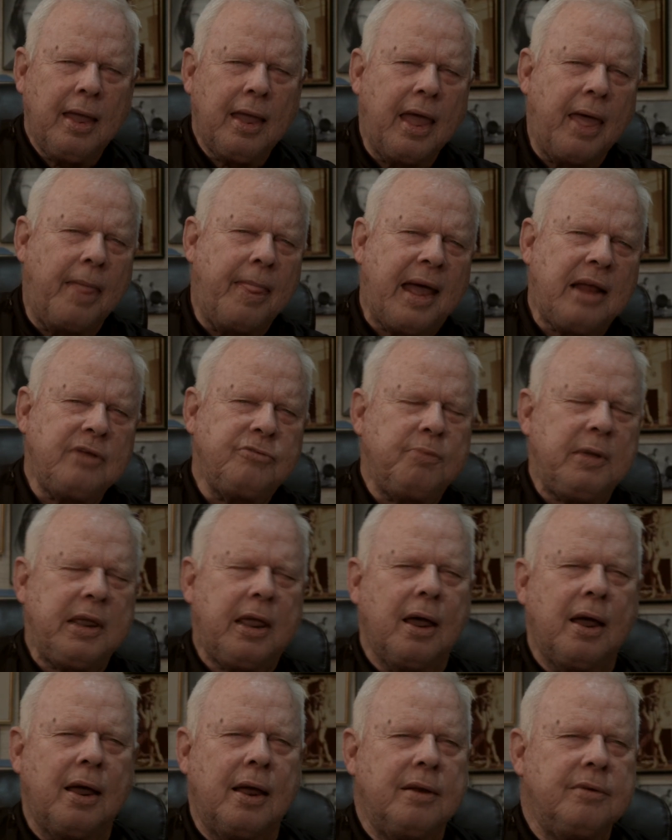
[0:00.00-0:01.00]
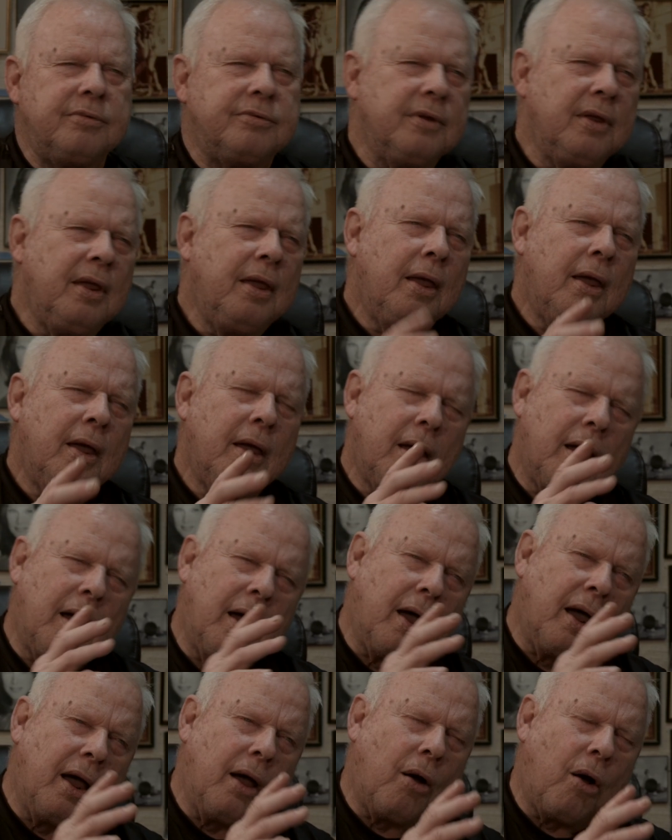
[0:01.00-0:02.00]
And that's because
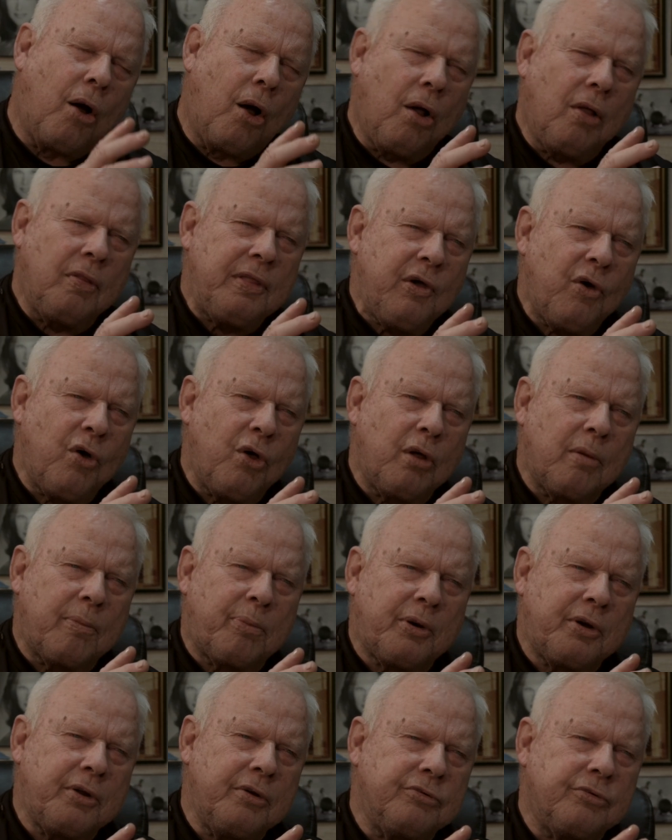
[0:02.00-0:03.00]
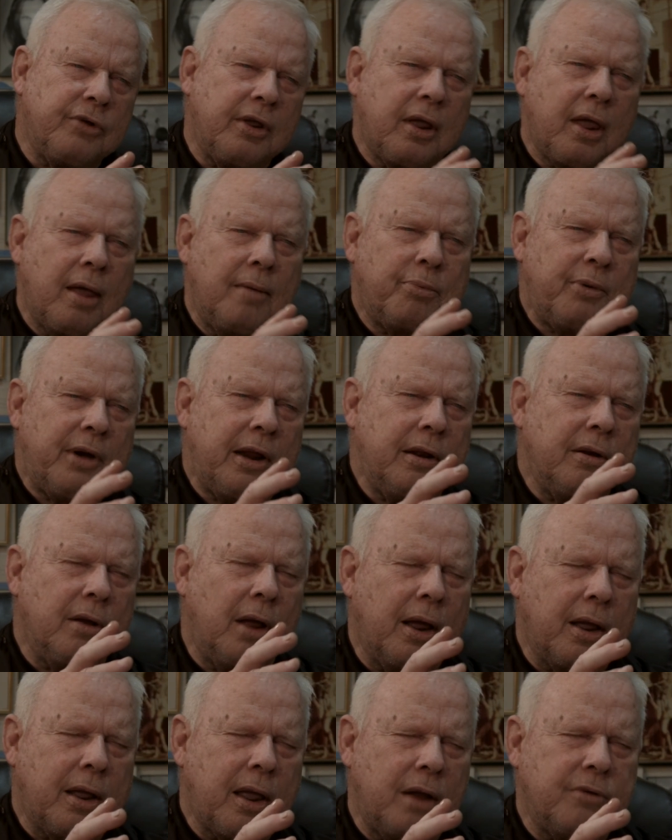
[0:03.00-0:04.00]
all the oil-producing
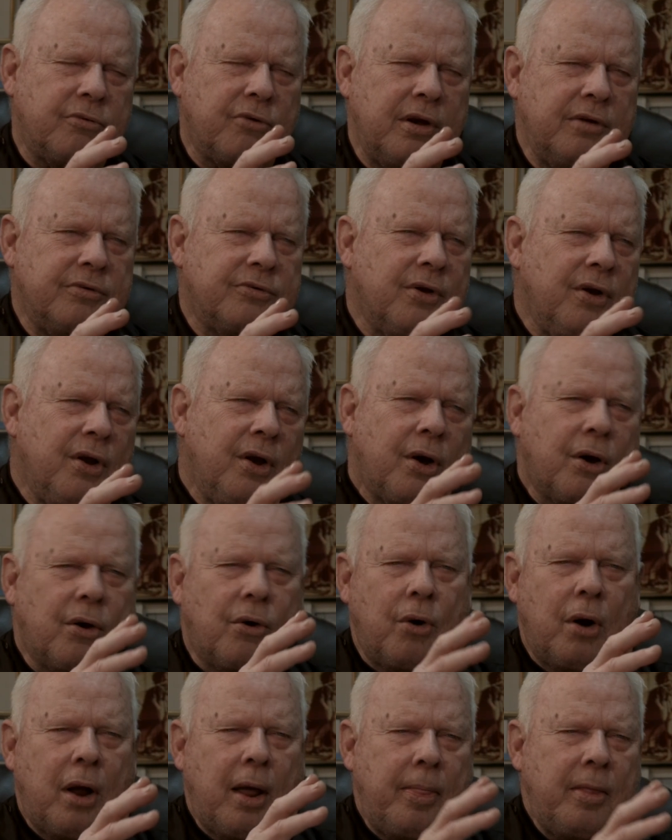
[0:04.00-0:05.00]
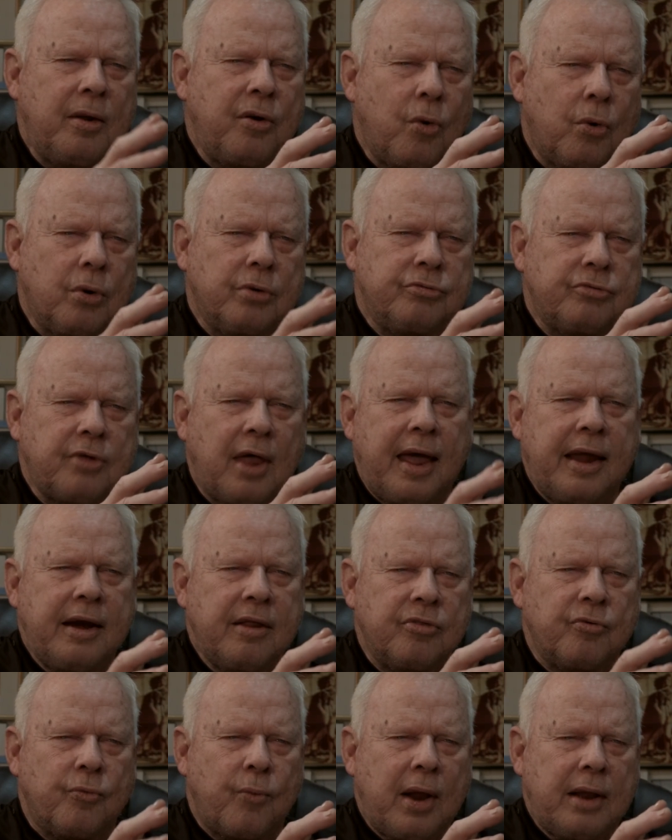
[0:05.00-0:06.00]
countries are on the north side
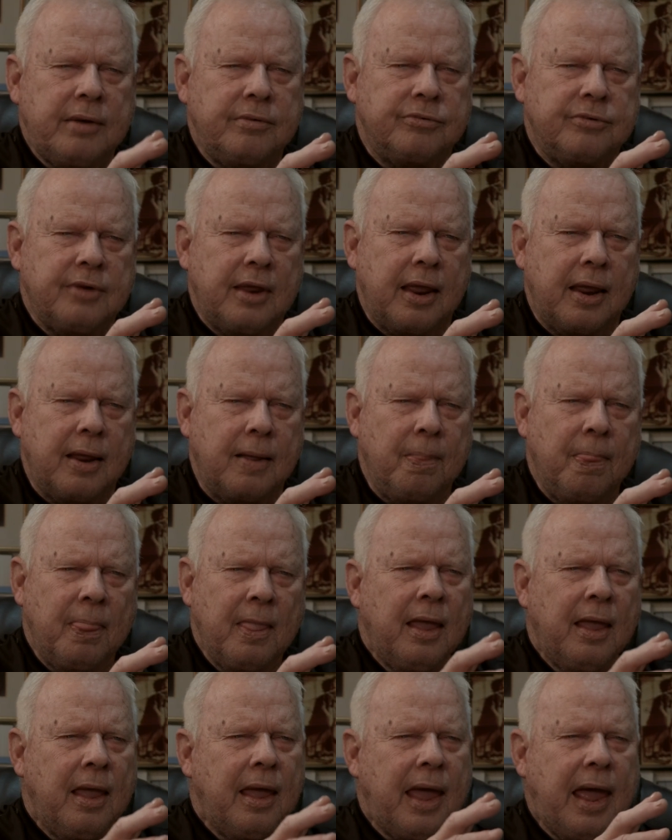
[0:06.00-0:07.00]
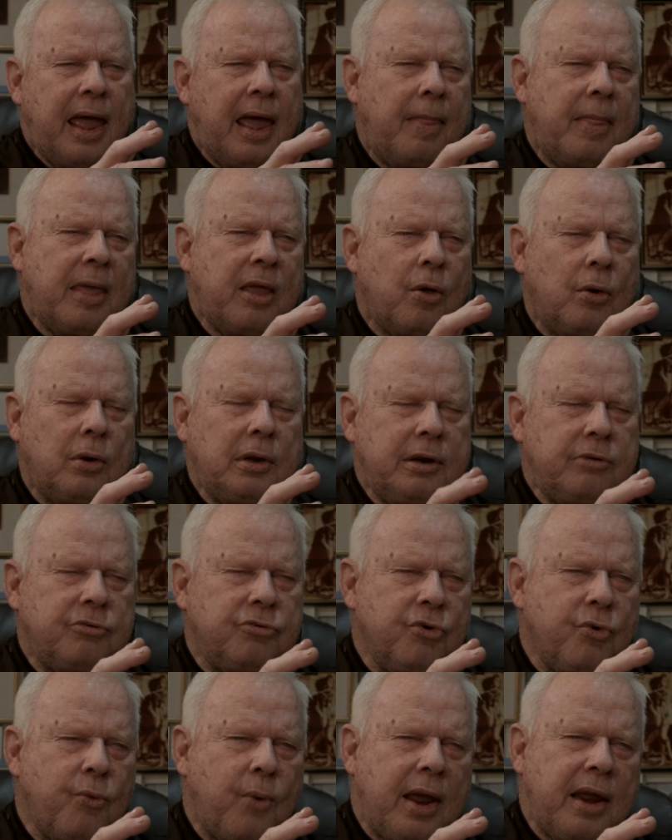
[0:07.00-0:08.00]
of the Red Sea. And the only
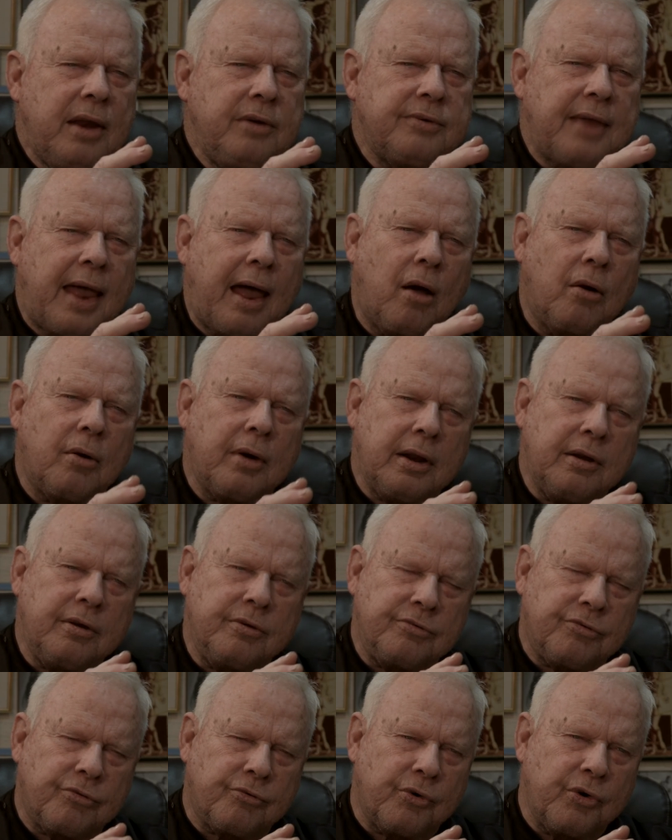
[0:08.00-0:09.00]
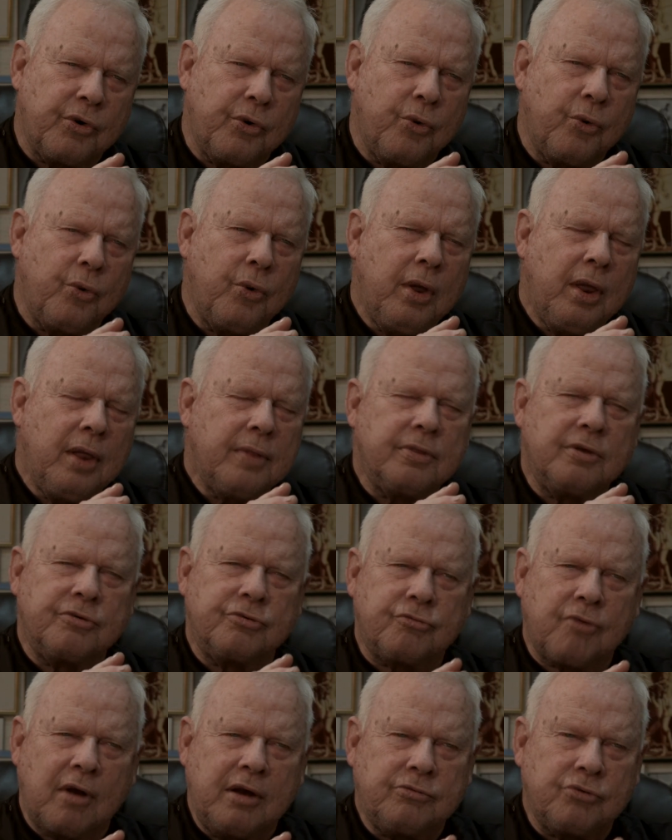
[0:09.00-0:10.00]
2 ways out is through the
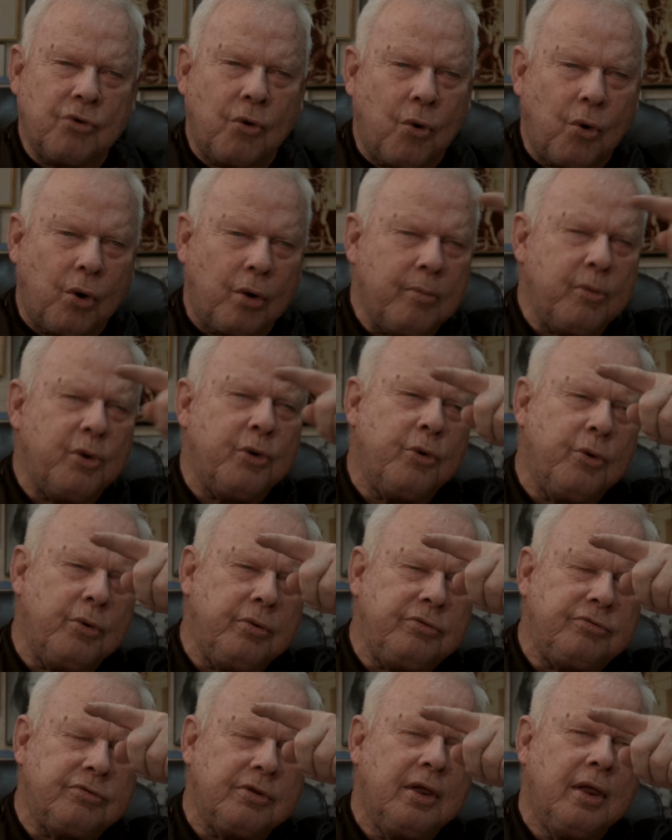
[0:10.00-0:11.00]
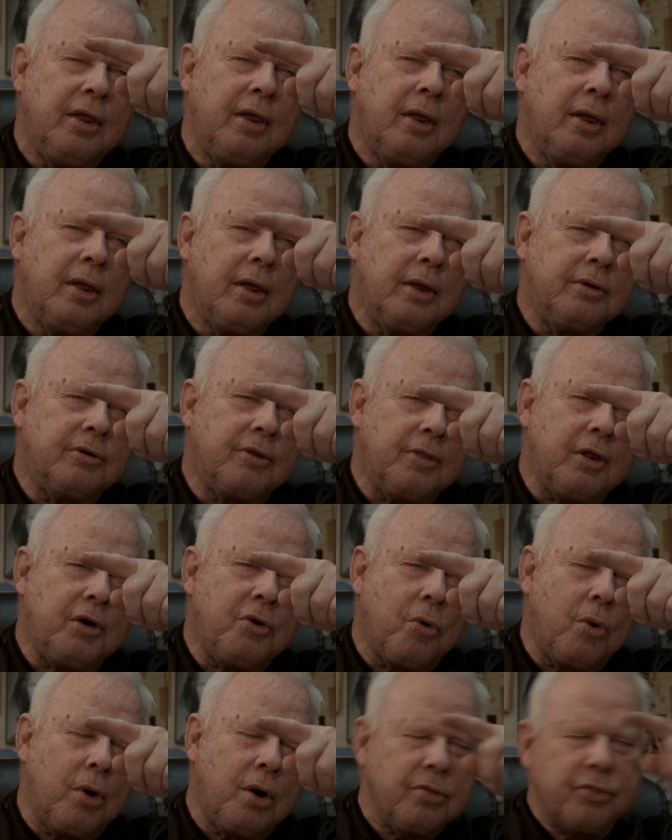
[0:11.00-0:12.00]
Straits of Hormuz to the
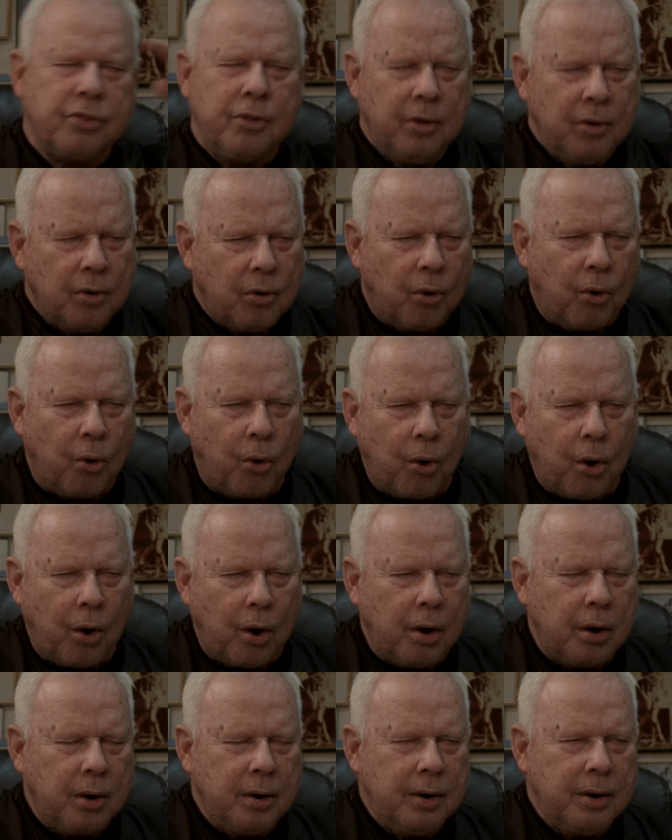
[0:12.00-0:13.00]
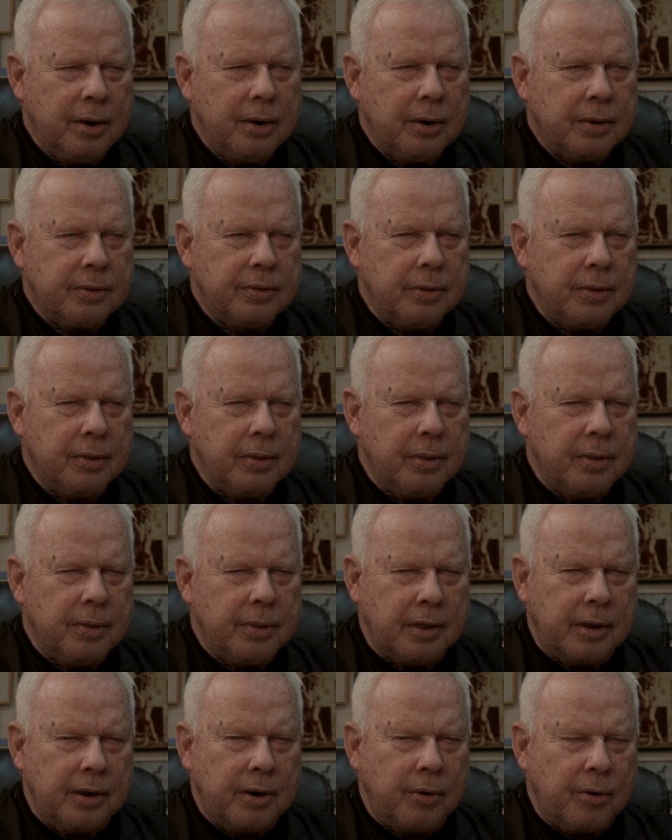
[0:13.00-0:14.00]
north or
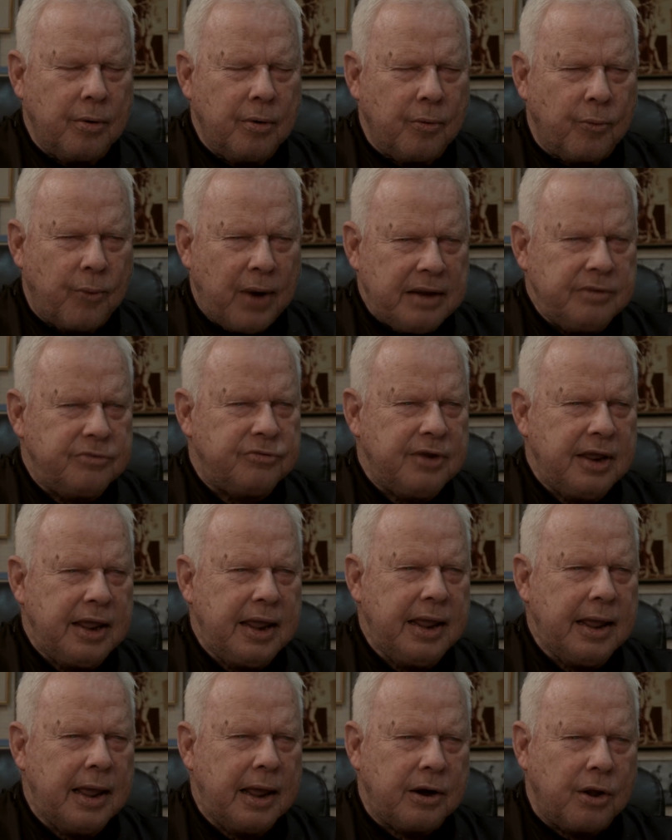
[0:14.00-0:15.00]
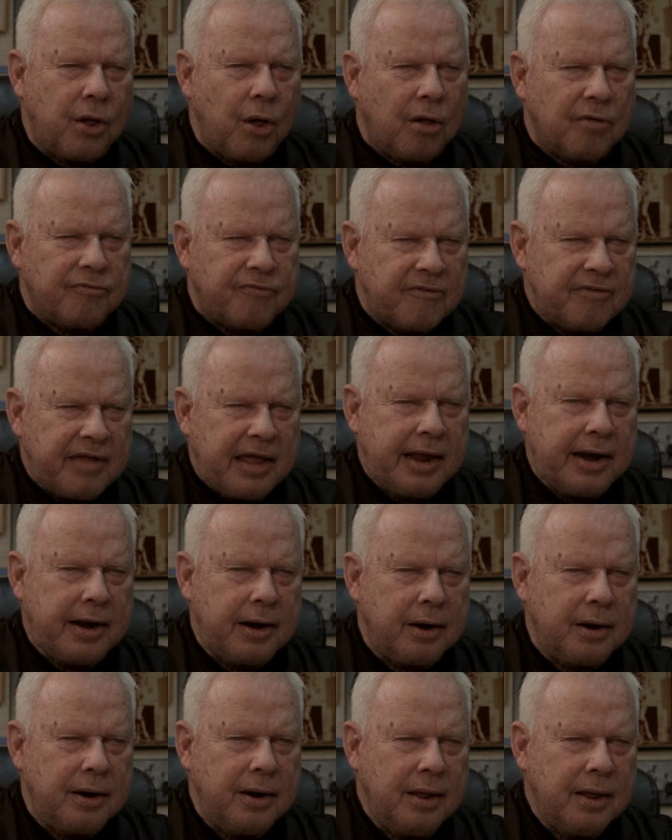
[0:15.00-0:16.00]
the Red Sea and Gulf of
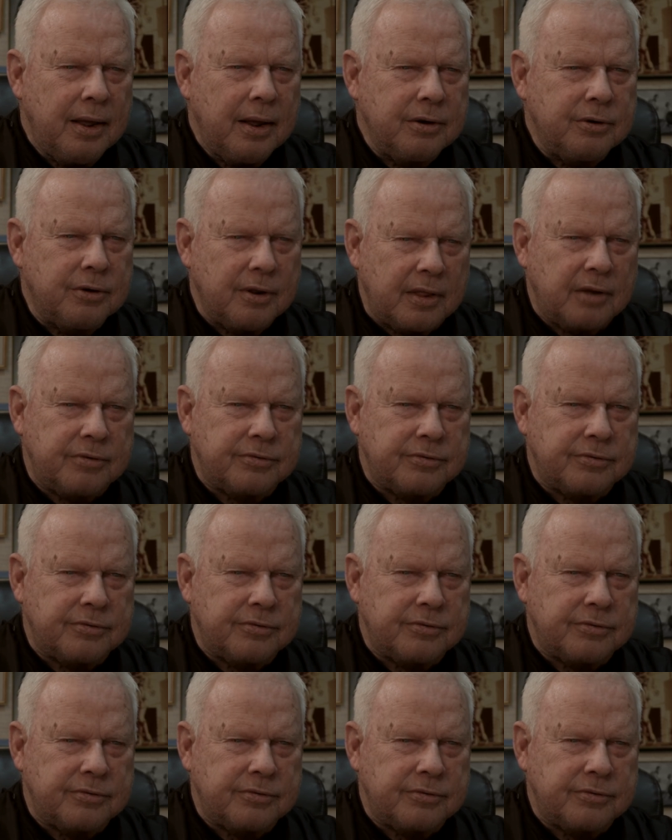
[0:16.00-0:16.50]
Aden to the